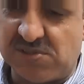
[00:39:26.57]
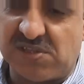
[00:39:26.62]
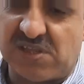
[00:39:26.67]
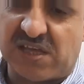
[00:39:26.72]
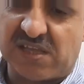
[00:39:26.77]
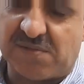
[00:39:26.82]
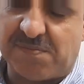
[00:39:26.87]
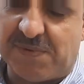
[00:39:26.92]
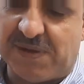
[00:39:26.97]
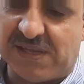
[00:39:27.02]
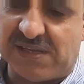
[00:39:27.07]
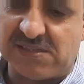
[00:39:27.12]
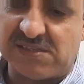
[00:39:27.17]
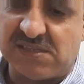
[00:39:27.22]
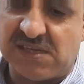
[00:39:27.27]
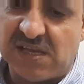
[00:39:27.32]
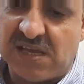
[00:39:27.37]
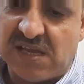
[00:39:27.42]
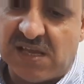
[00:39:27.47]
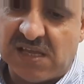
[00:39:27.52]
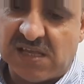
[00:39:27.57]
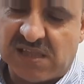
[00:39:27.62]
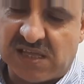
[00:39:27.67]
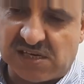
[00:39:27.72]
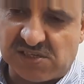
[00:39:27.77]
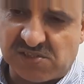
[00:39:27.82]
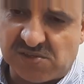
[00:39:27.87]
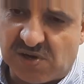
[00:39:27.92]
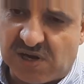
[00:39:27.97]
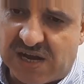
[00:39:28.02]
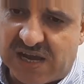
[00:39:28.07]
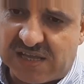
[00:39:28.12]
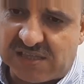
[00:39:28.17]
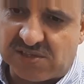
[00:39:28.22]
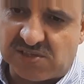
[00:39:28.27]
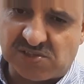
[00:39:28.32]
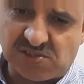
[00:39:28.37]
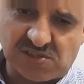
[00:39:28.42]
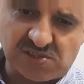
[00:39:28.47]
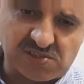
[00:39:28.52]
That means there's no
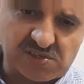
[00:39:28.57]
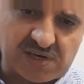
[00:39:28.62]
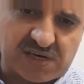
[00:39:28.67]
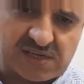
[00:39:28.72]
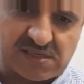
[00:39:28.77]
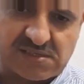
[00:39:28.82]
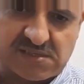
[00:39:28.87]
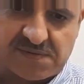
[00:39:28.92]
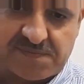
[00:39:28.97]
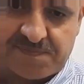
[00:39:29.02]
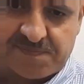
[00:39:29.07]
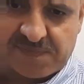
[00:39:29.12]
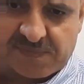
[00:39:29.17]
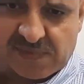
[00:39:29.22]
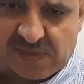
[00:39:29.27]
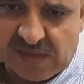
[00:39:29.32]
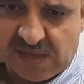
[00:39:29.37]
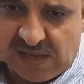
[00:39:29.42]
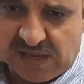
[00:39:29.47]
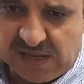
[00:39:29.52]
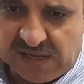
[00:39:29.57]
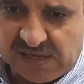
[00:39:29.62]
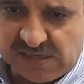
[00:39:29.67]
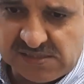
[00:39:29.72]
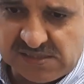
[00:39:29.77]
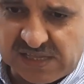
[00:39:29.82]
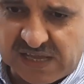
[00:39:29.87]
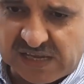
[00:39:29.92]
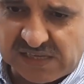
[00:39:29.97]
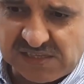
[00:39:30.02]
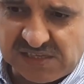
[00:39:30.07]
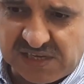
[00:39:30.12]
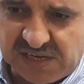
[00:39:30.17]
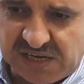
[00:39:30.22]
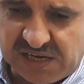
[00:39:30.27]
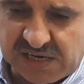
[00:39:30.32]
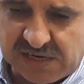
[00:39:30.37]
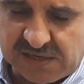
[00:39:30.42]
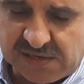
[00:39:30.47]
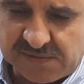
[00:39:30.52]
hydrogens in it. Is that
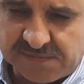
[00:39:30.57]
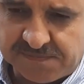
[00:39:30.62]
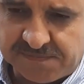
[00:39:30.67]
clear?